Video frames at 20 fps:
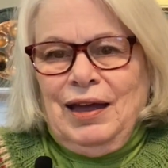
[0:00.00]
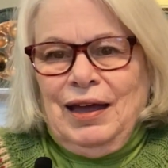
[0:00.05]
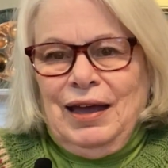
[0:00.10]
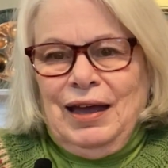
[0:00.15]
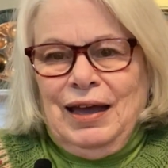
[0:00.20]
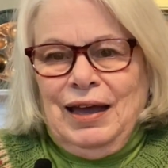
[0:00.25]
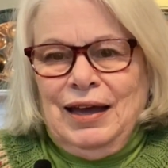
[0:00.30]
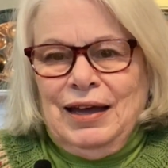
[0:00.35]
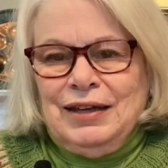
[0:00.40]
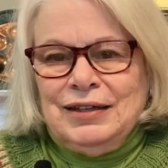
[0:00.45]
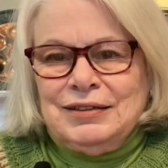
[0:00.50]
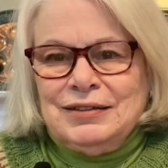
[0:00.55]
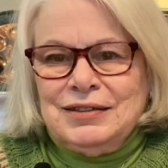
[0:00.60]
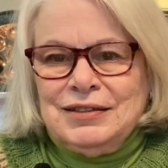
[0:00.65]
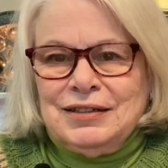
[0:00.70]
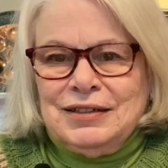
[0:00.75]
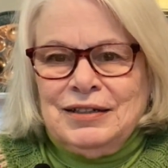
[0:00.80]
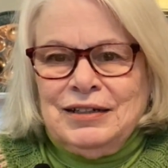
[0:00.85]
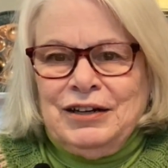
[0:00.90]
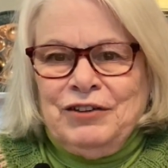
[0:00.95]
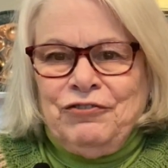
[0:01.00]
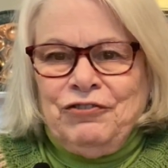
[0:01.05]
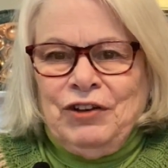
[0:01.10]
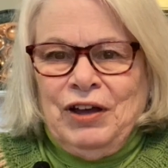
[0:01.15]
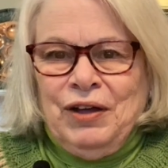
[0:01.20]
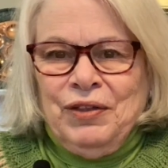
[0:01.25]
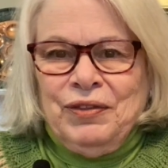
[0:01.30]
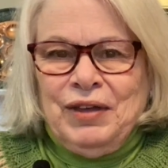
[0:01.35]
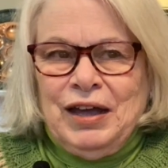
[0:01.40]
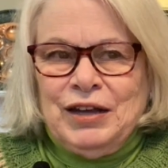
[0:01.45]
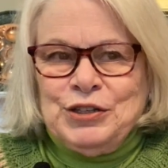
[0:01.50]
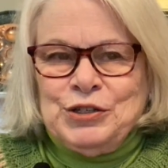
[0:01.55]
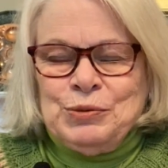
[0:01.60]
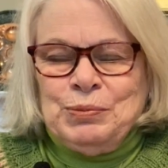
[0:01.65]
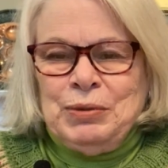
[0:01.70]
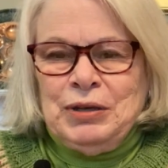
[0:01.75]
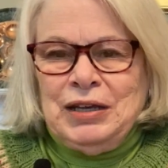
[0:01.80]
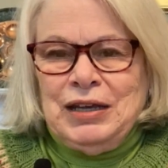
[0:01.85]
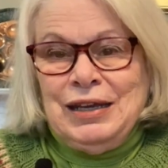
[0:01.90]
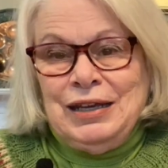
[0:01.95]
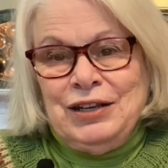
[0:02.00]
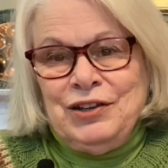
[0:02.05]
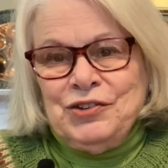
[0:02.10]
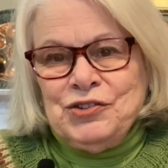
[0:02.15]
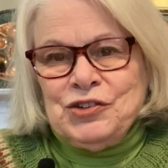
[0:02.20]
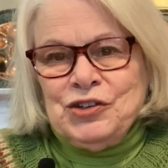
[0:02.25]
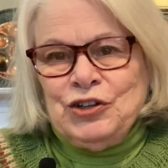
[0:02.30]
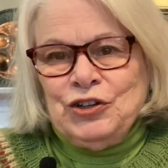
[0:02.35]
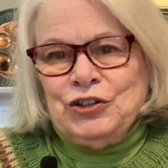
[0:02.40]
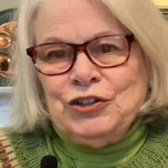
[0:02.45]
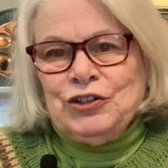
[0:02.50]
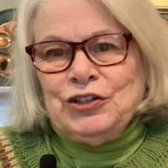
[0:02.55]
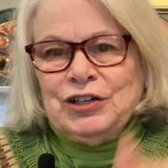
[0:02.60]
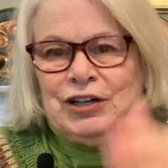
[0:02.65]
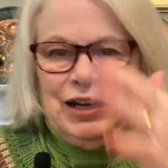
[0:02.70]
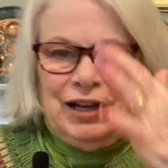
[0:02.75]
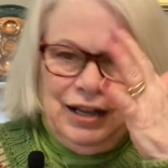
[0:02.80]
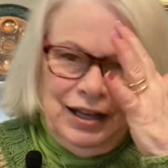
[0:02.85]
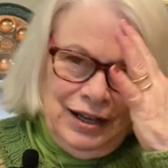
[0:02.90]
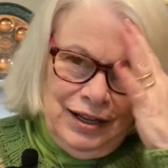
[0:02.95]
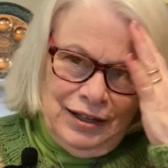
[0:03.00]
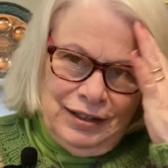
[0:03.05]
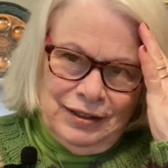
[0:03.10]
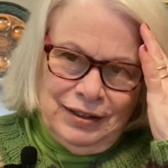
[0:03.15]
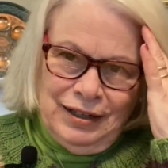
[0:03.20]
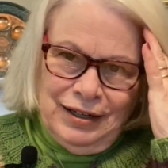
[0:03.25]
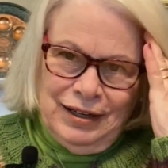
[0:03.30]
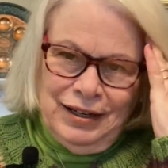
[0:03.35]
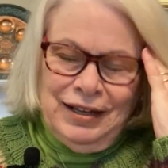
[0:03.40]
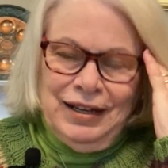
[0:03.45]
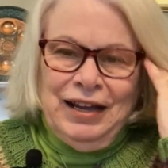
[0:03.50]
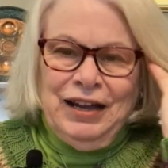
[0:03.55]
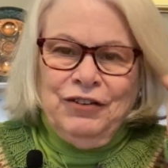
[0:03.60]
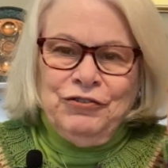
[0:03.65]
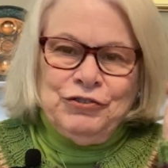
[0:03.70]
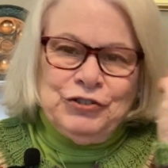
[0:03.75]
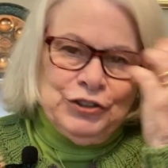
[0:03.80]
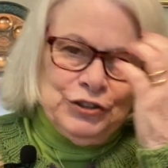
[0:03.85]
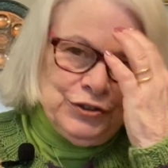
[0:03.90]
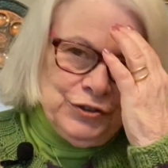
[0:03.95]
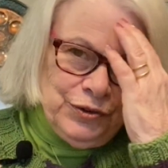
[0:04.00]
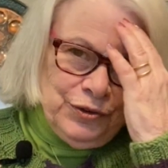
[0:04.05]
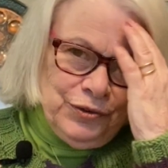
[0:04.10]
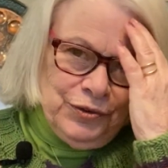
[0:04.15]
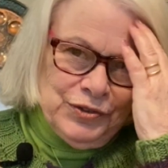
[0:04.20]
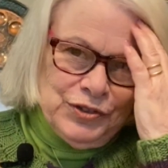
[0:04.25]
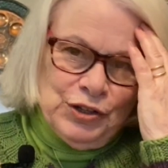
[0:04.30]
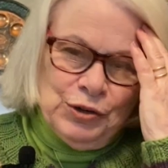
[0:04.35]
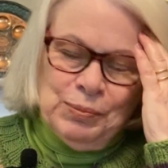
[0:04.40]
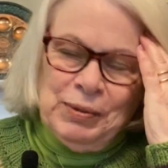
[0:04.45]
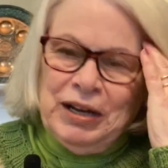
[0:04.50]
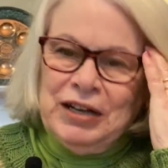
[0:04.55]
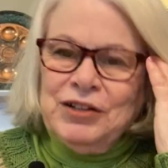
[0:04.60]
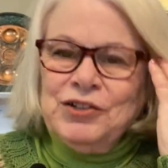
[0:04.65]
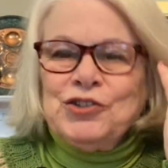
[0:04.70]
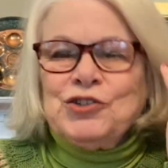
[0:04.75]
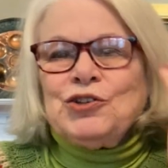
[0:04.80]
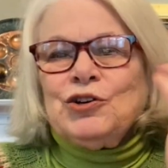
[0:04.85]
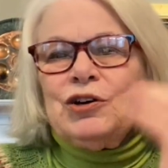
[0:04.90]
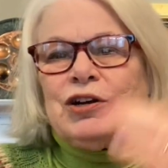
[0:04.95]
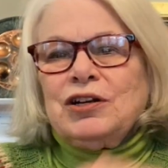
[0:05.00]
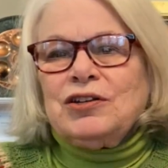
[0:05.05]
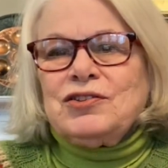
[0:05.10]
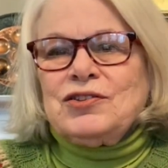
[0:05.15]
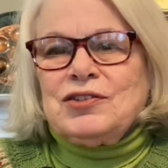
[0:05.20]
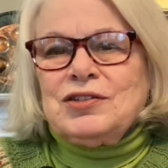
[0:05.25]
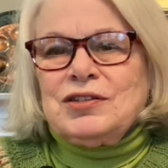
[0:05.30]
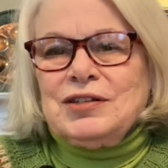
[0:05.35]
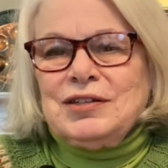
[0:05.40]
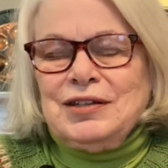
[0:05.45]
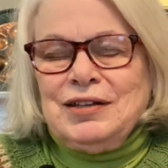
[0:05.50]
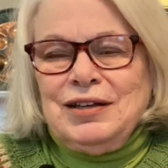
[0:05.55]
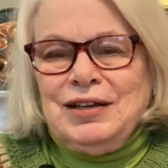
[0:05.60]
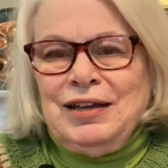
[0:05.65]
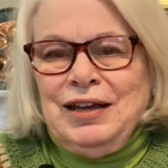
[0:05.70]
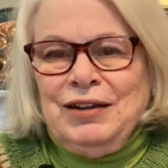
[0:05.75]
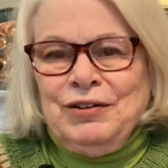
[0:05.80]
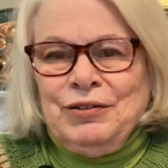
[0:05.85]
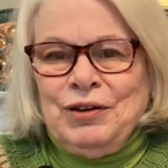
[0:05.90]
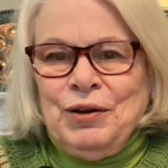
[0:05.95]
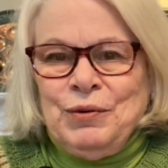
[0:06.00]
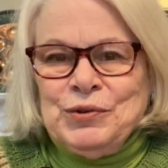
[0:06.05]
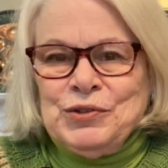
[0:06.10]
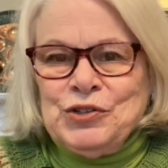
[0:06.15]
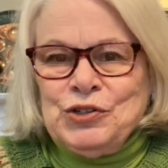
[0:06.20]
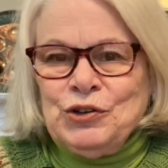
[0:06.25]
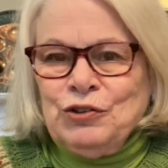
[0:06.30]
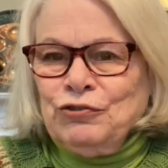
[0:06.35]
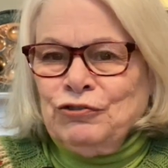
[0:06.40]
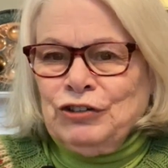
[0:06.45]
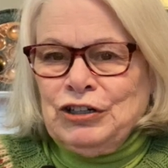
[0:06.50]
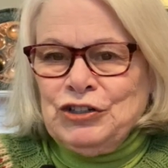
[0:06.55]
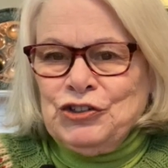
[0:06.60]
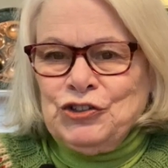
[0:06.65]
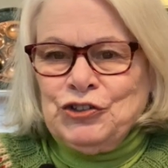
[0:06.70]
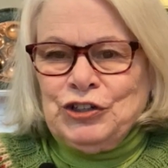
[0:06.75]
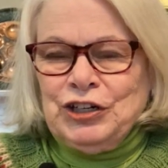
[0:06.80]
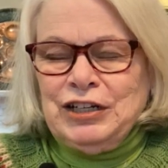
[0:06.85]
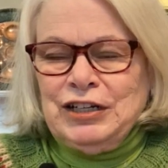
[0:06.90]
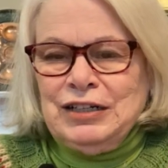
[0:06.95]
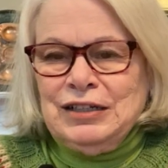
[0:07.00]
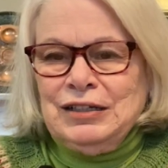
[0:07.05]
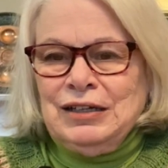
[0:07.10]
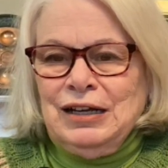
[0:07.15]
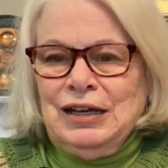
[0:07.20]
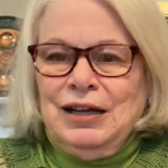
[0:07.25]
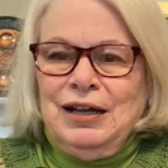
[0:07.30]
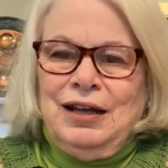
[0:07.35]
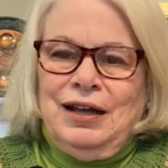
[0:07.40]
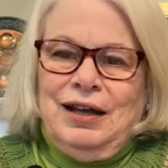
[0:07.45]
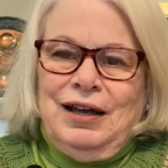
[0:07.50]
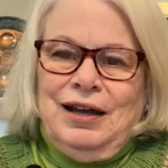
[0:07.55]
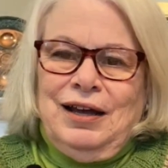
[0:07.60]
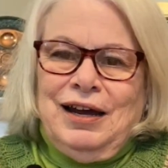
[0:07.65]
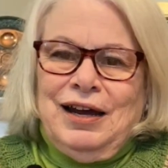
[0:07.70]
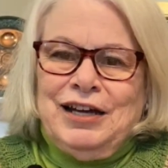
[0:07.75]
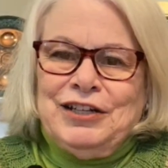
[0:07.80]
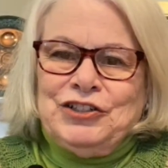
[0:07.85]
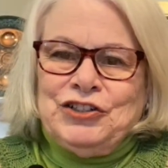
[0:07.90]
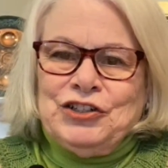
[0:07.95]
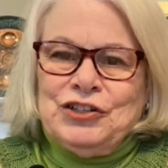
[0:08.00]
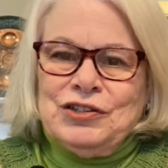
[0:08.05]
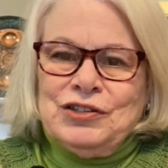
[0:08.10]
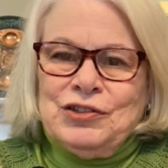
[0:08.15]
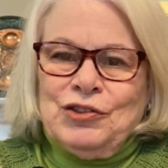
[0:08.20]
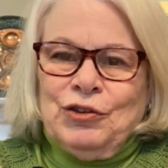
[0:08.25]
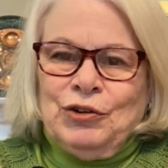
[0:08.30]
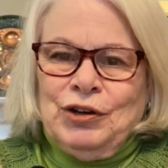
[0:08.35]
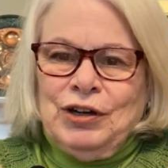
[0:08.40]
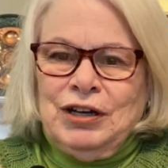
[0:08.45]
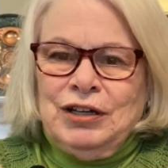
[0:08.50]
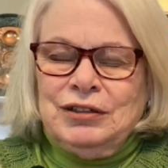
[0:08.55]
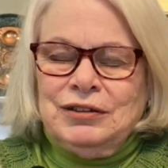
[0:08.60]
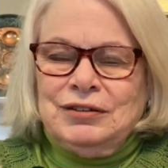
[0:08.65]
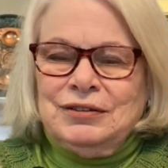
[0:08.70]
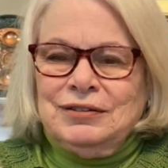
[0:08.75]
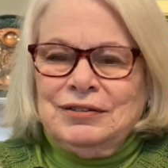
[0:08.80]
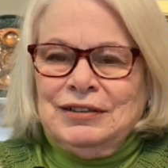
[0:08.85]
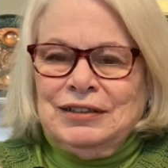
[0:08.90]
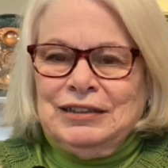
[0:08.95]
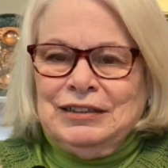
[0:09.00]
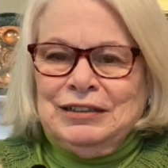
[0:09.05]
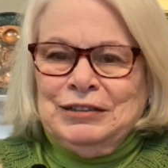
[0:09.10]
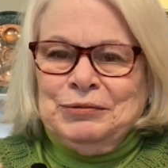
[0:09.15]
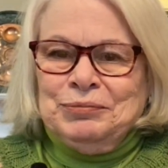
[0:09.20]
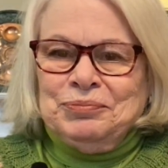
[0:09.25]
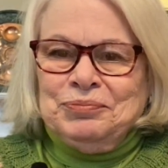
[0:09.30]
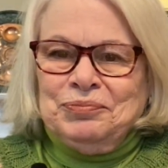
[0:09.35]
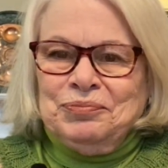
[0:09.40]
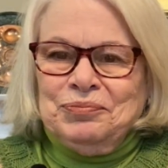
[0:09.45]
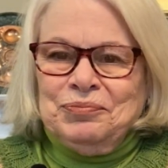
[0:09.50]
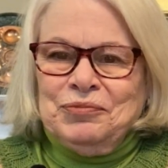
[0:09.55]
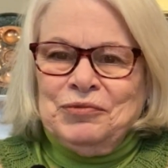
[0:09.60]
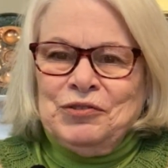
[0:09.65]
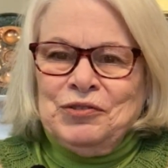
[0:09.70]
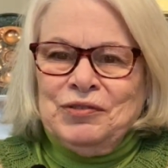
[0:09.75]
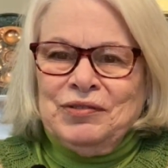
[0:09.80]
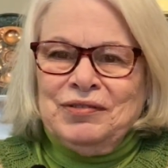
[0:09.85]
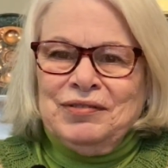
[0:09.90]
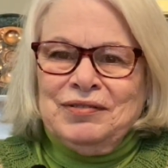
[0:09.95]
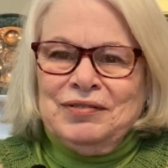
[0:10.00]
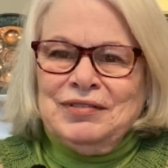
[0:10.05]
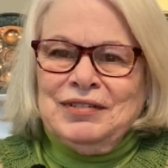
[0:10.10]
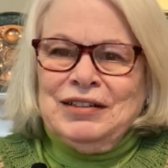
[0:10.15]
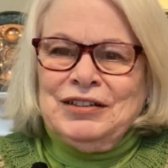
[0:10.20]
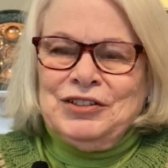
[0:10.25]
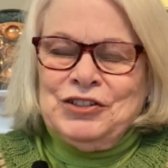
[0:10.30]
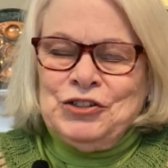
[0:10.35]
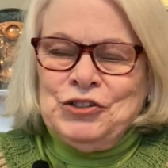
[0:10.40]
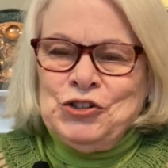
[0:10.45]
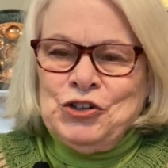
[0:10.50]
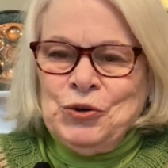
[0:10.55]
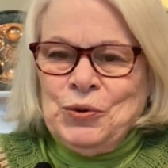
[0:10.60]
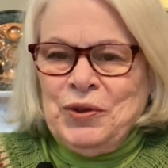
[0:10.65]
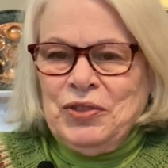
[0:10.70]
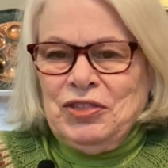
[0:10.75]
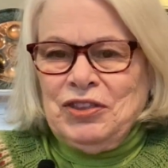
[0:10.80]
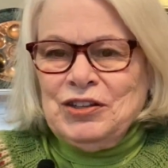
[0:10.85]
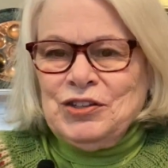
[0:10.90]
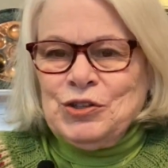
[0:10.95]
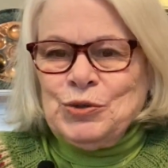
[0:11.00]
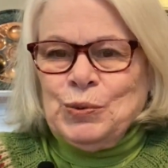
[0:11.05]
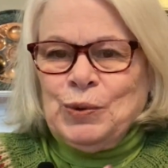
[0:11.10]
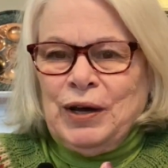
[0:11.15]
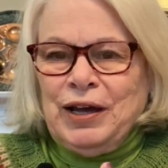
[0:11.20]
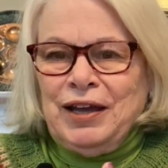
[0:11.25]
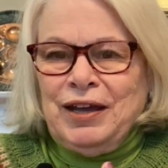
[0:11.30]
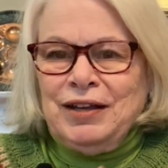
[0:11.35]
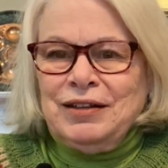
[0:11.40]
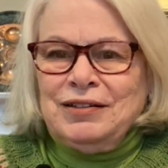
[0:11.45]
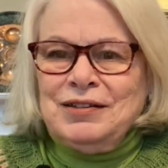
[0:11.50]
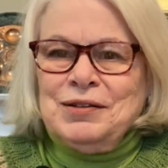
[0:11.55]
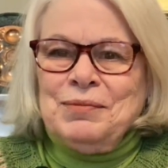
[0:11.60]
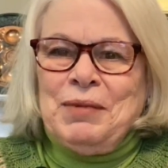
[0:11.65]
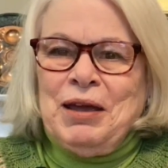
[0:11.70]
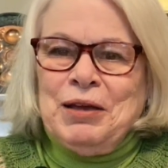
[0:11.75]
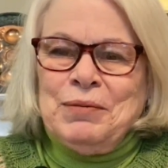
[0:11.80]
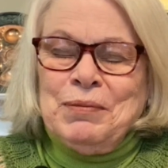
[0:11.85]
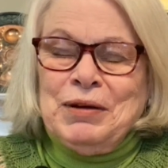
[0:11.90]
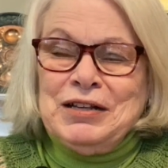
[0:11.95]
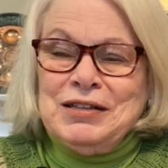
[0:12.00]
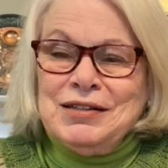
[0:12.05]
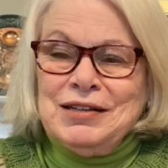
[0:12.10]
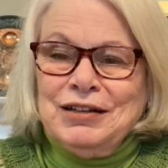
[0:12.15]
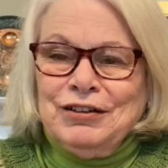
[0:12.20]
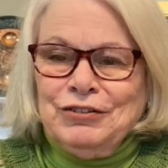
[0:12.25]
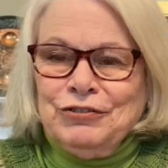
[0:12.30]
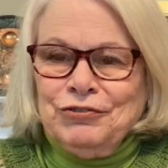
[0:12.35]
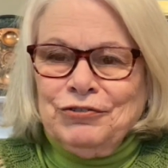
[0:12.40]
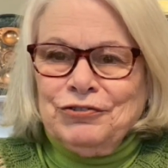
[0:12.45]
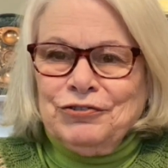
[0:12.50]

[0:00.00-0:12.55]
And I found that to be easier, and after so many starts and I was so frustrated, I just thought to do it this way to make myself